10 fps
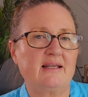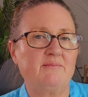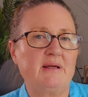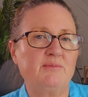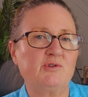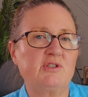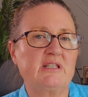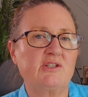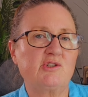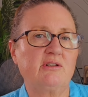and maybe there's
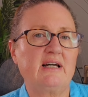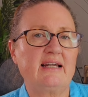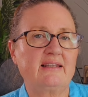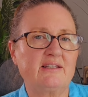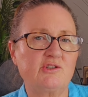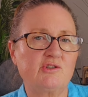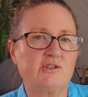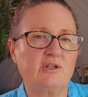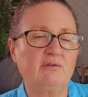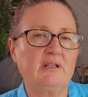things you like, things you
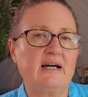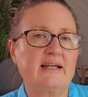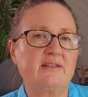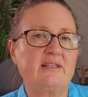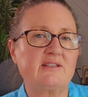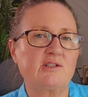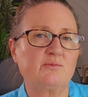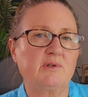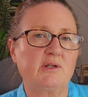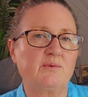don't like, things that
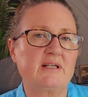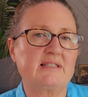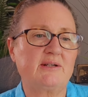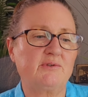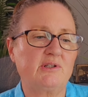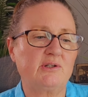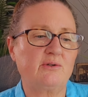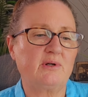really resonate with you.